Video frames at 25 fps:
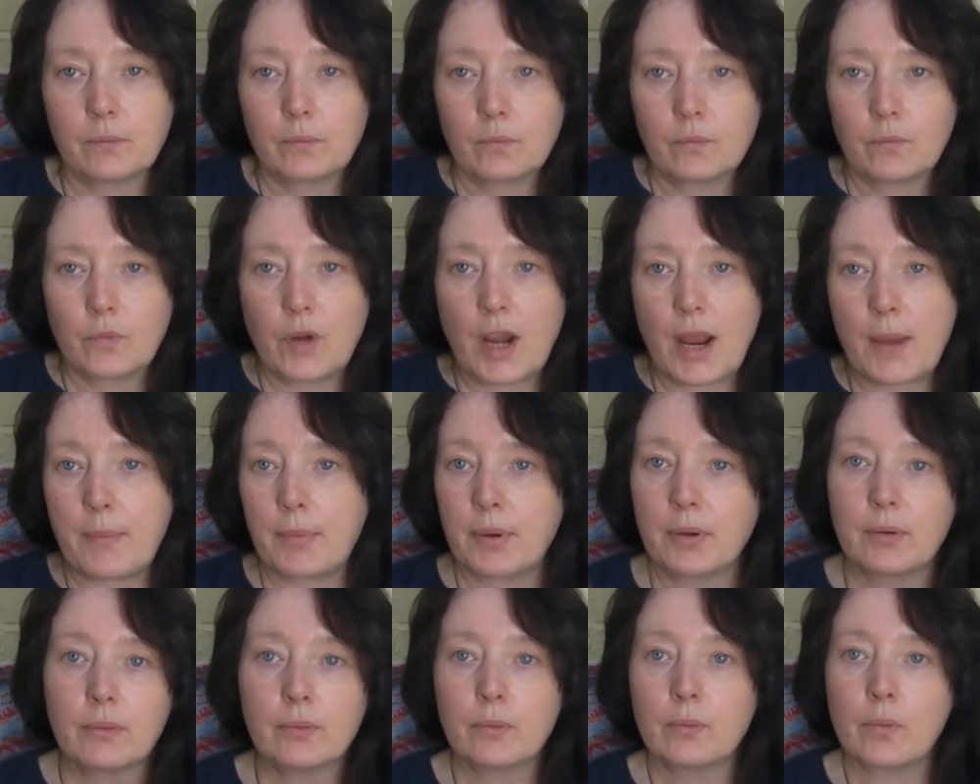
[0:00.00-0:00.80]
rib
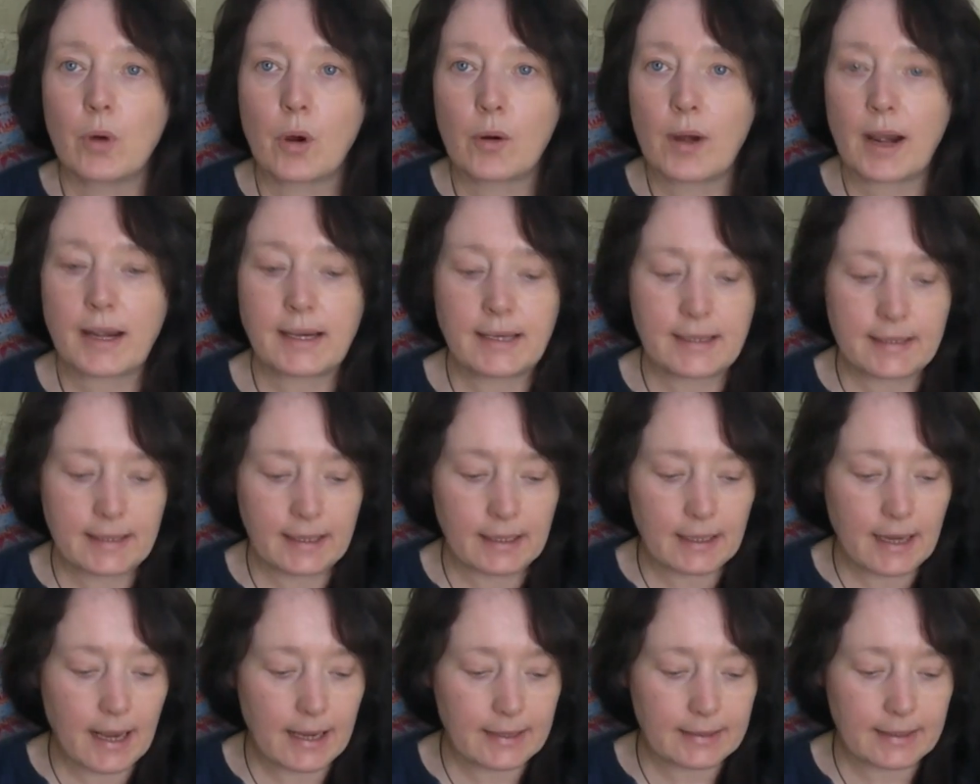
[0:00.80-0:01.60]
or
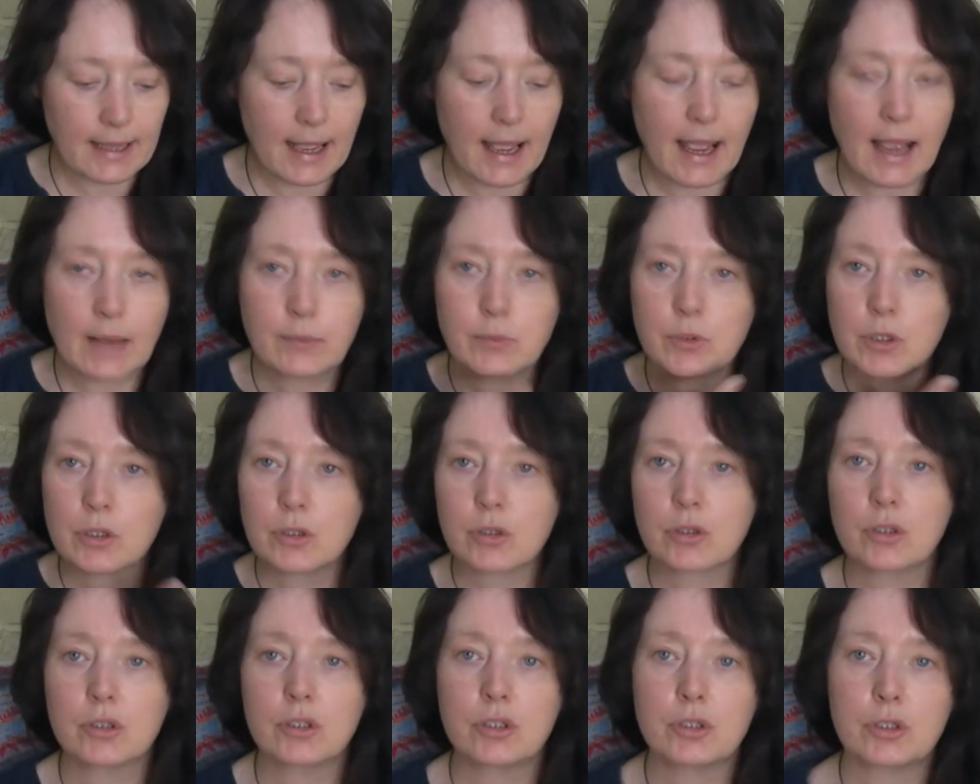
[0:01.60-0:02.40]
anything like that. I'm
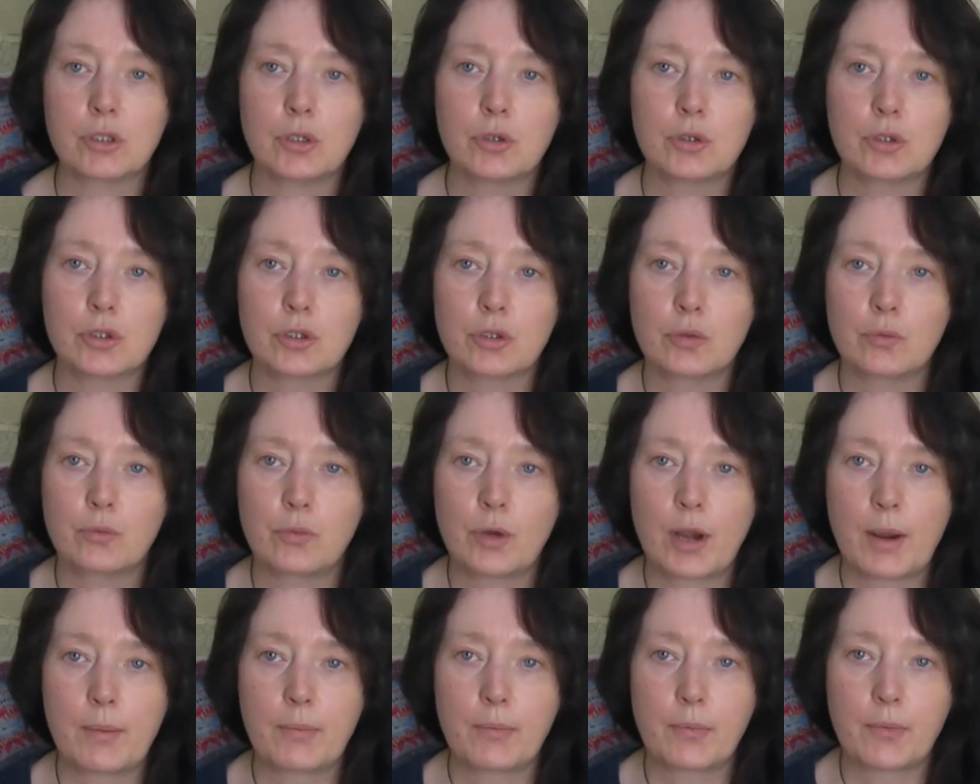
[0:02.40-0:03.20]
just going to do some
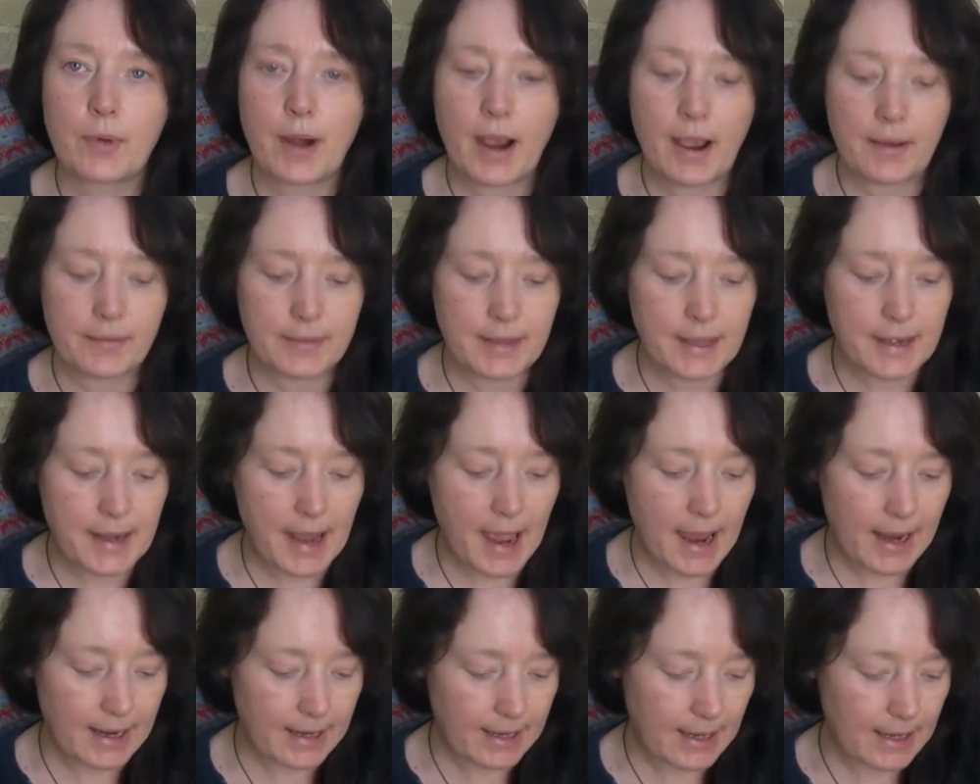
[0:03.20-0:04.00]
rib round the
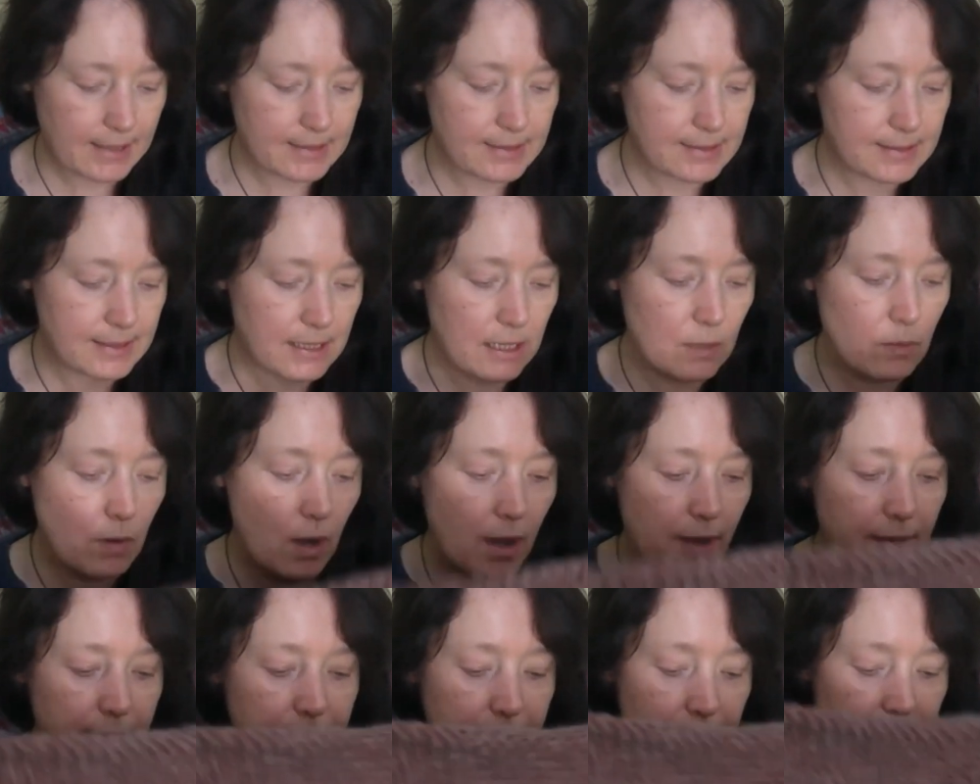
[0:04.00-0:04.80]
neck and see
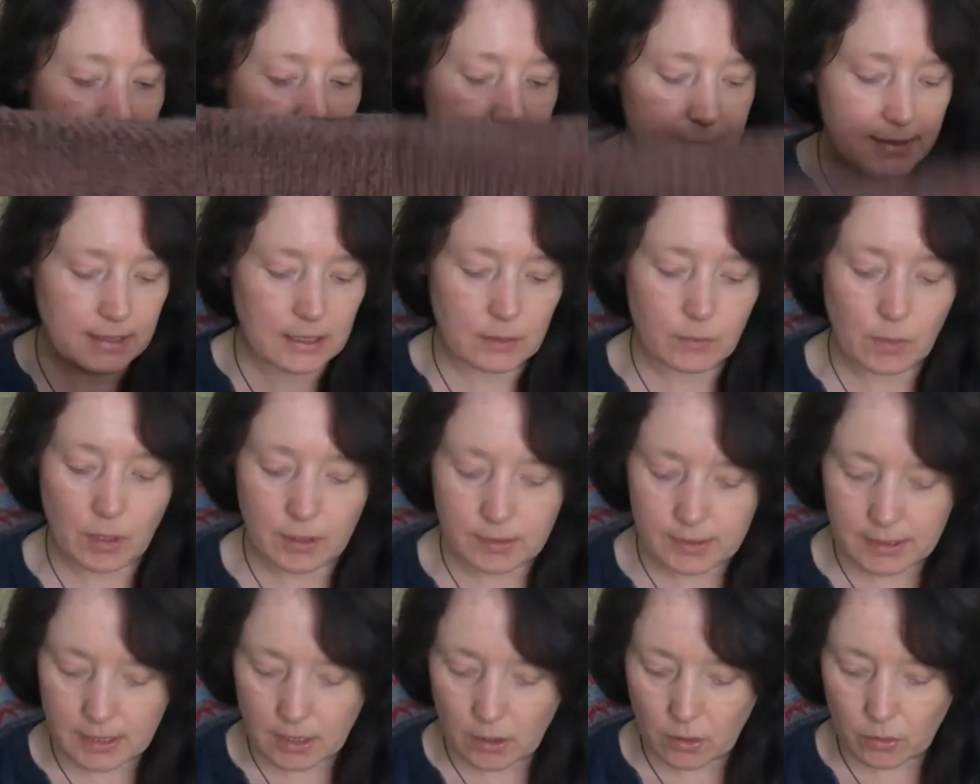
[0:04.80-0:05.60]
what I think, see
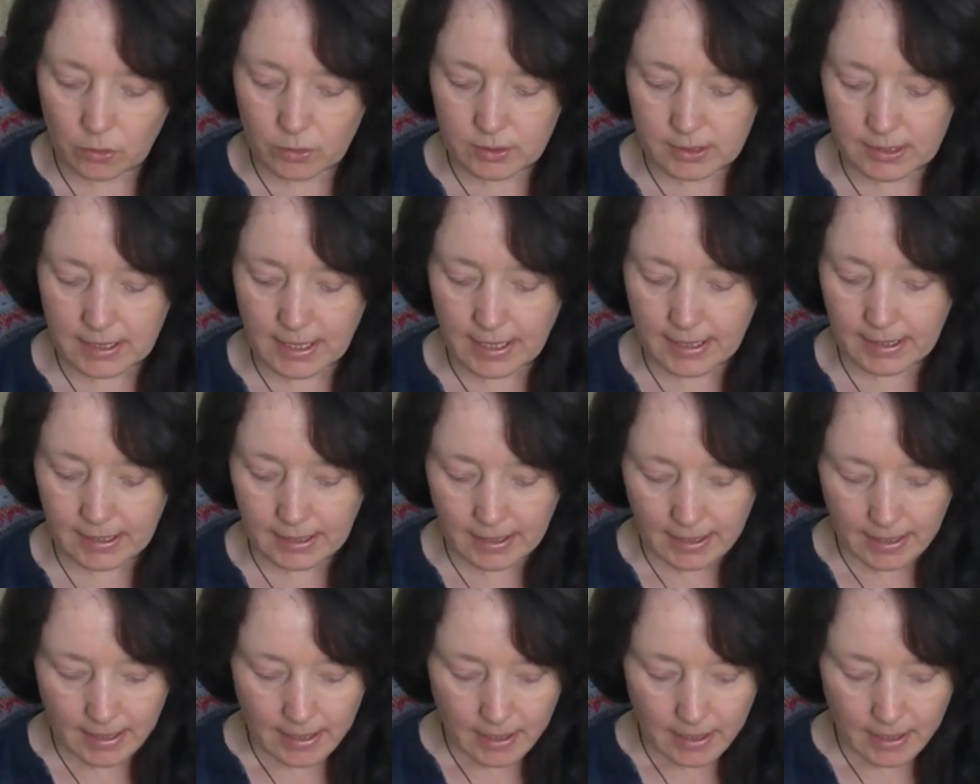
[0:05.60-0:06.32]
what it looks like,